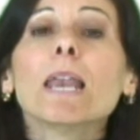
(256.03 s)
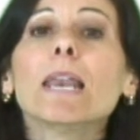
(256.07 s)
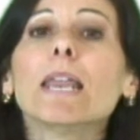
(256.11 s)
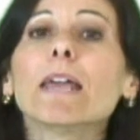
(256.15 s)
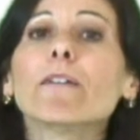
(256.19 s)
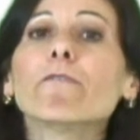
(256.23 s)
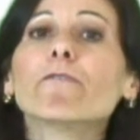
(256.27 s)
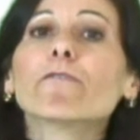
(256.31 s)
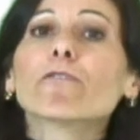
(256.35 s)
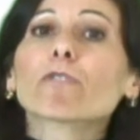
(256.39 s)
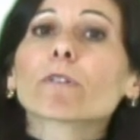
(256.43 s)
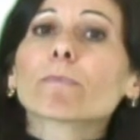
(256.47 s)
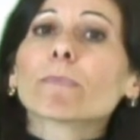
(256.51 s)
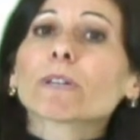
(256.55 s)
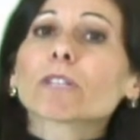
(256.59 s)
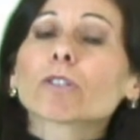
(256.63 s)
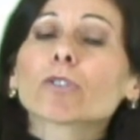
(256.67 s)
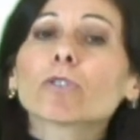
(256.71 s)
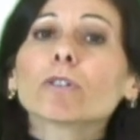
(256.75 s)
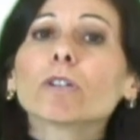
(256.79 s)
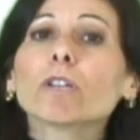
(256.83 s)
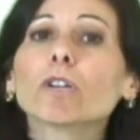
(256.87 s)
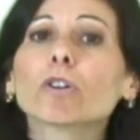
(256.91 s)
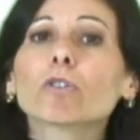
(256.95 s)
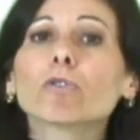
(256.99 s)
The
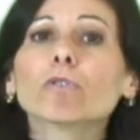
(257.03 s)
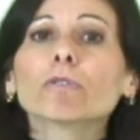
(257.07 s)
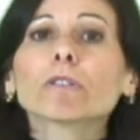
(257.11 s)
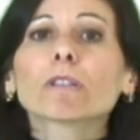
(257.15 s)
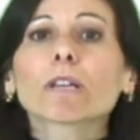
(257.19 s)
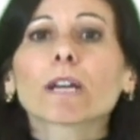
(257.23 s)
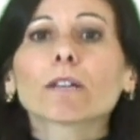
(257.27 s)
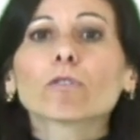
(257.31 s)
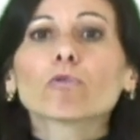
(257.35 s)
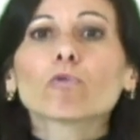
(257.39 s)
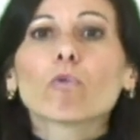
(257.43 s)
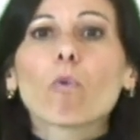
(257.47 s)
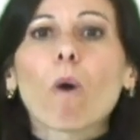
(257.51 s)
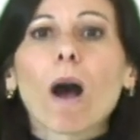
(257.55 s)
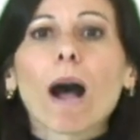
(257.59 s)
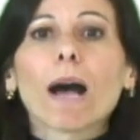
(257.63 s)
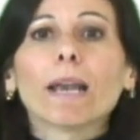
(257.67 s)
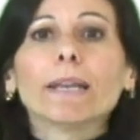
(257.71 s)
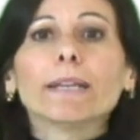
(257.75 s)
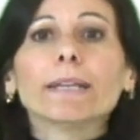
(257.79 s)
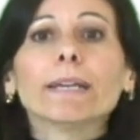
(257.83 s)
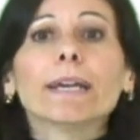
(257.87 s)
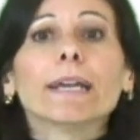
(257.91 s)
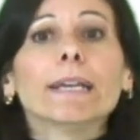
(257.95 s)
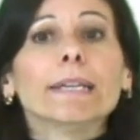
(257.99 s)
contractual
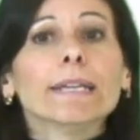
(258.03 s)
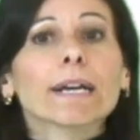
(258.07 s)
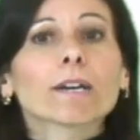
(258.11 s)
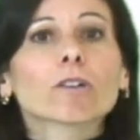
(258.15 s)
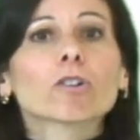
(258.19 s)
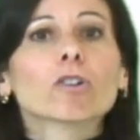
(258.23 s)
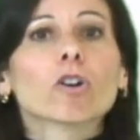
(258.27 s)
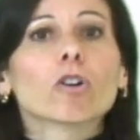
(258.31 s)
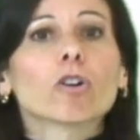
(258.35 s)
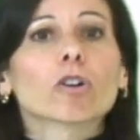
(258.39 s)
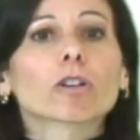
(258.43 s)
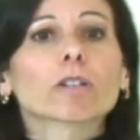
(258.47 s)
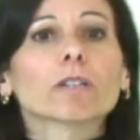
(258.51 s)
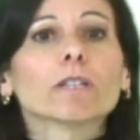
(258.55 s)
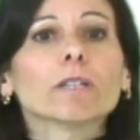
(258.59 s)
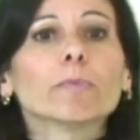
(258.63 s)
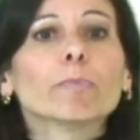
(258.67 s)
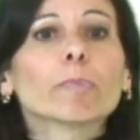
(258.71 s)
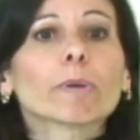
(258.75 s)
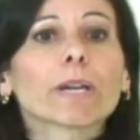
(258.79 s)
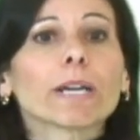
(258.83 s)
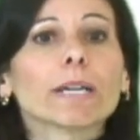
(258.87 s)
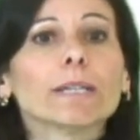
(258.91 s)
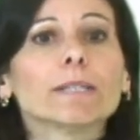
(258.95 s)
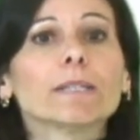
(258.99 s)
information and agreements made
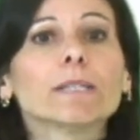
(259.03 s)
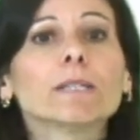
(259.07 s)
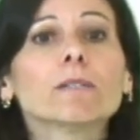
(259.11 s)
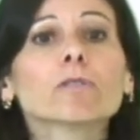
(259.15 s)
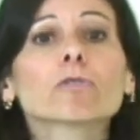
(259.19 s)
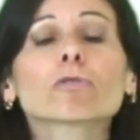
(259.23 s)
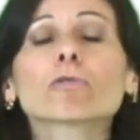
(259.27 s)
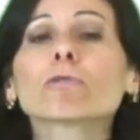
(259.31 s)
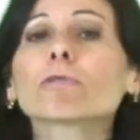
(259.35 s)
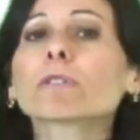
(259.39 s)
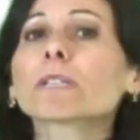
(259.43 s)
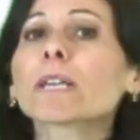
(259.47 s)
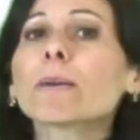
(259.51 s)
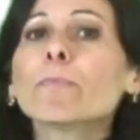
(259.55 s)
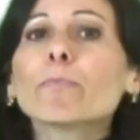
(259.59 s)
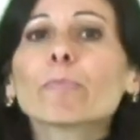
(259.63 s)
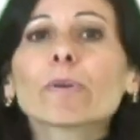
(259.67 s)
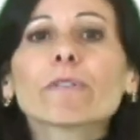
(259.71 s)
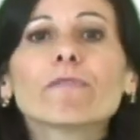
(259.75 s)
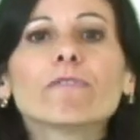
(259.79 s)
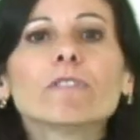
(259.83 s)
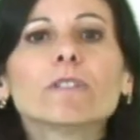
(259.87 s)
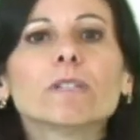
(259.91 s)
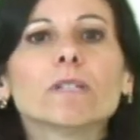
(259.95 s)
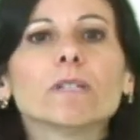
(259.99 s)
are always
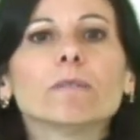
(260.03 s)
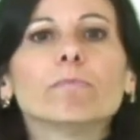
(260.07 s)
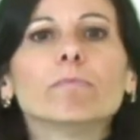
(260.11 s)
visible